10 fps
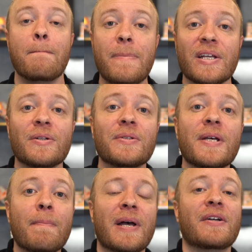build
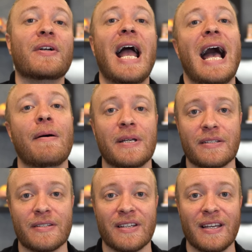better
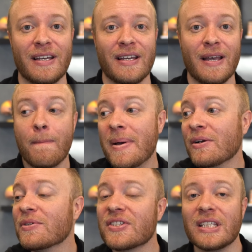habits
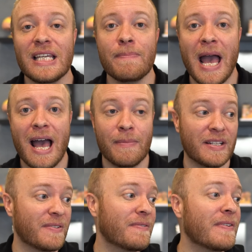better sleep
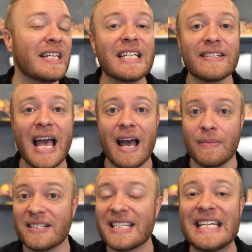habits, fitness
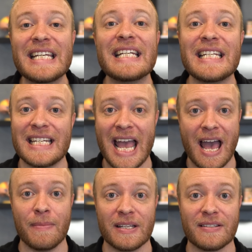habits, eating
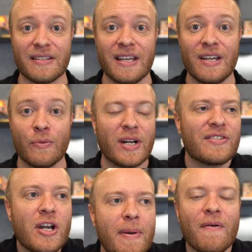habits, right?
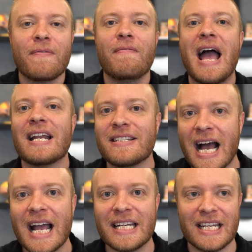It's not about fad
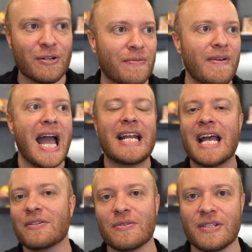dieting or fad
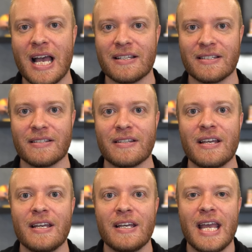exercises.
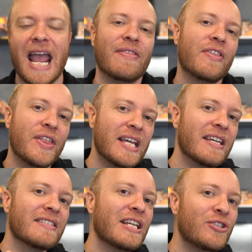And the thing
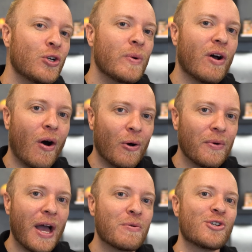is, they do it all
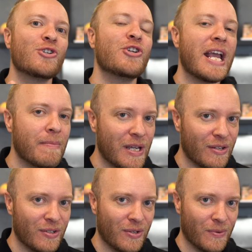without
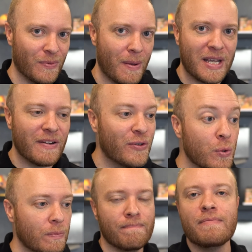shaming you. I mean, if
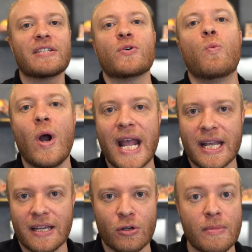you miss a
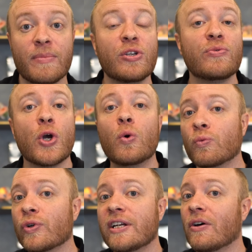weigh in or maybe you
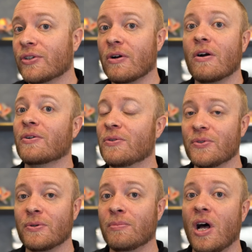don't read all your
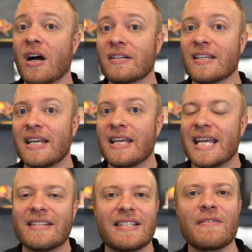articles or blogs,
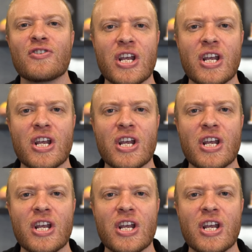instead of